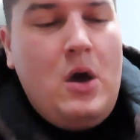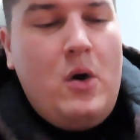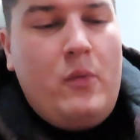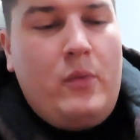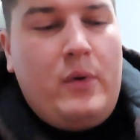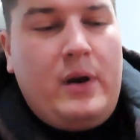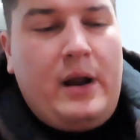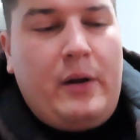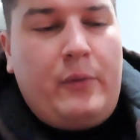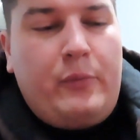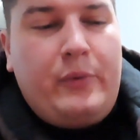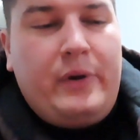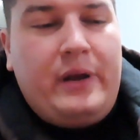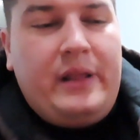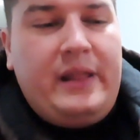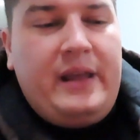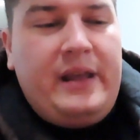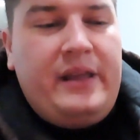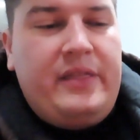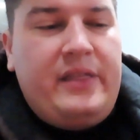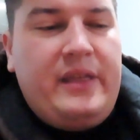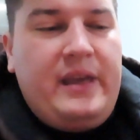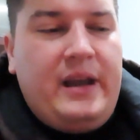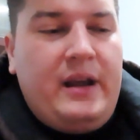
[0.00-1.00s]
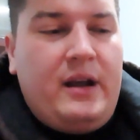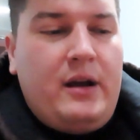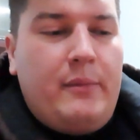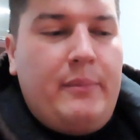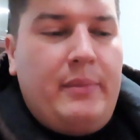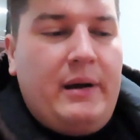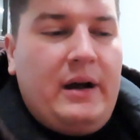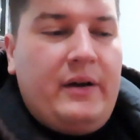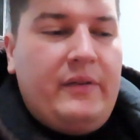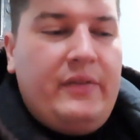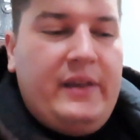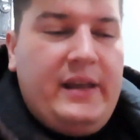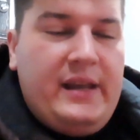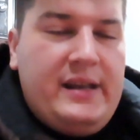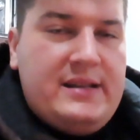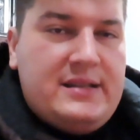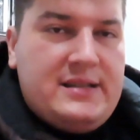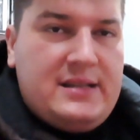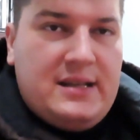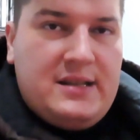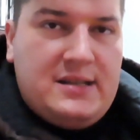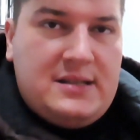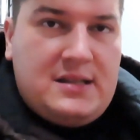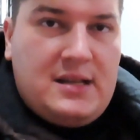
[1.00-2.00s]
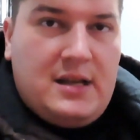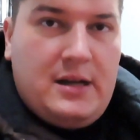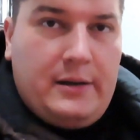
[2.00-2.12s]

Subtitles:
what I really think about these is,